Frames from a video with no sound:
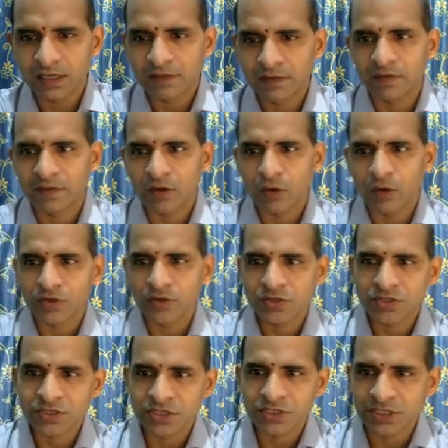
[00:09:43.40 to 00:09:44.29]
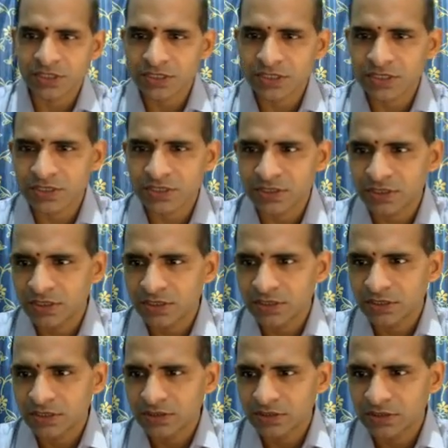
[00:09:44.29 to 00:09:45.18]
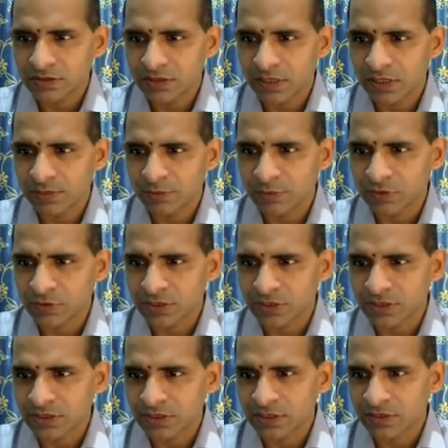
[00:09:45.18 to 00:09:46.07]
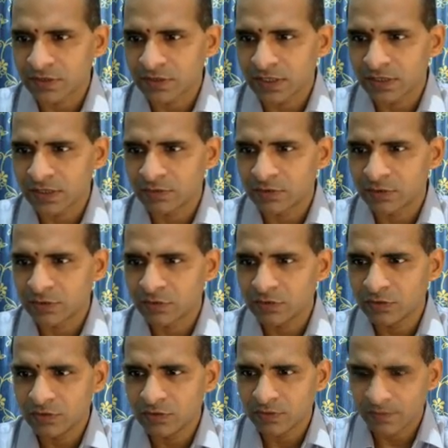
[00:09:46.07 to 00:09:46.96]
have not changed, so I have to change this variable to